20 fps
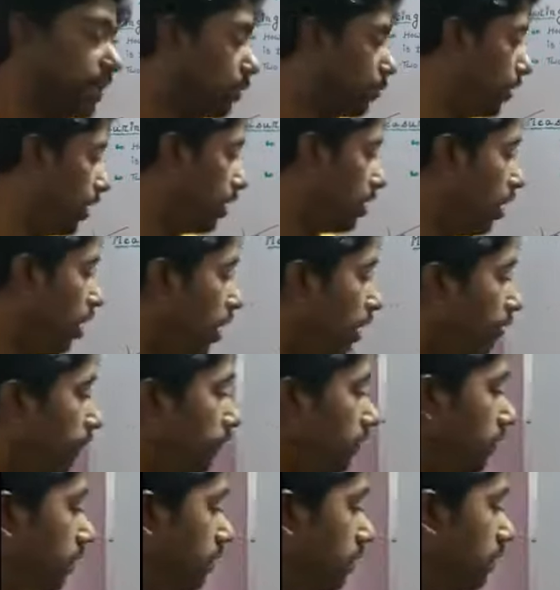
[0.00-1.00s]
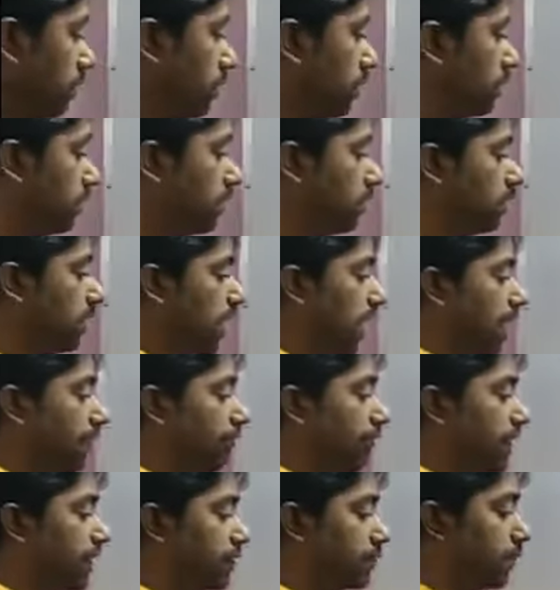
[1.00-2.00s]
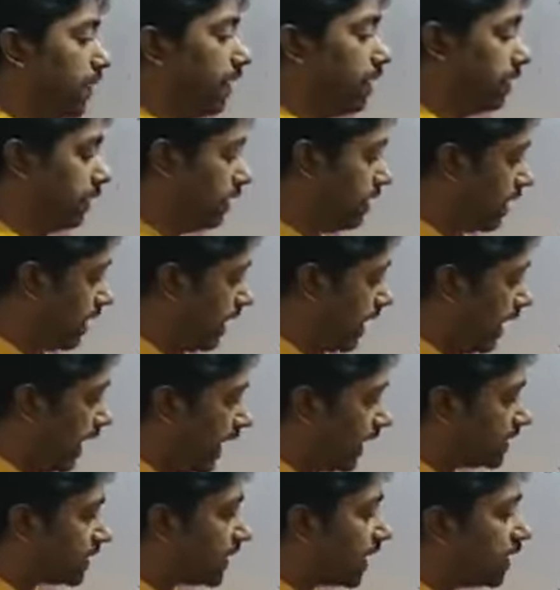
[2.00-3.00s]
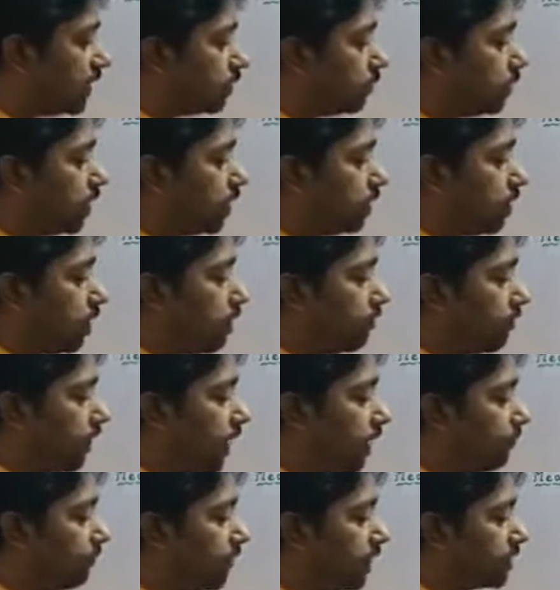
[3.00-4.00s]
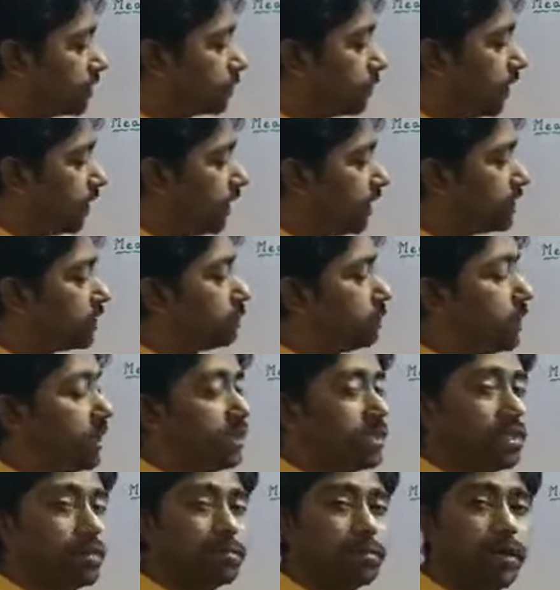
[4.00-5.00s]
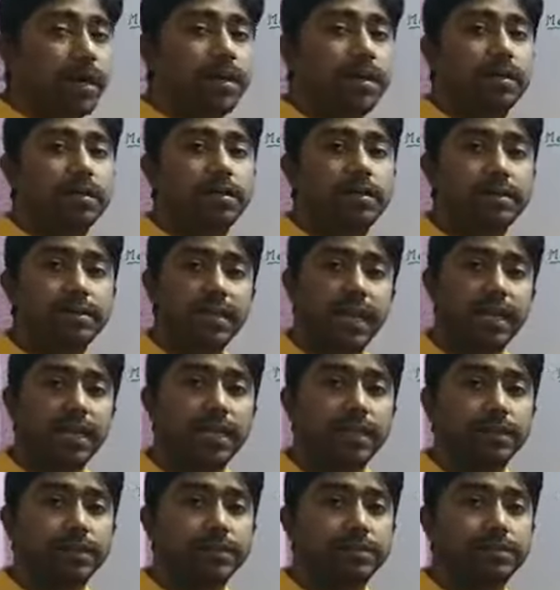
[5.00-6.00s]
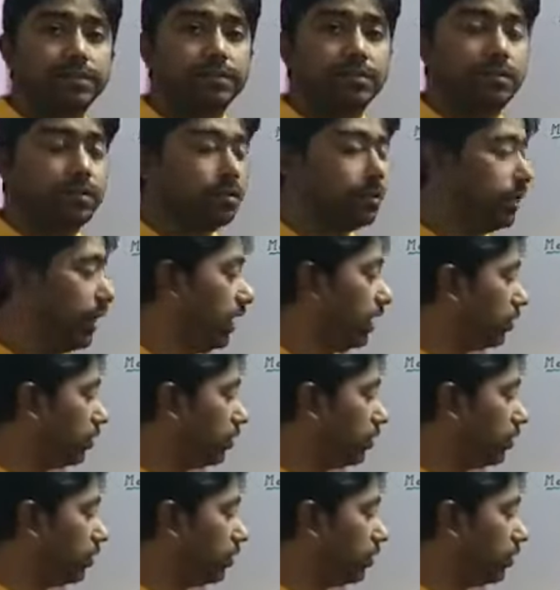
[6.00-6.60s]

unit of average speed. SI unit of average speed is meter per second. Take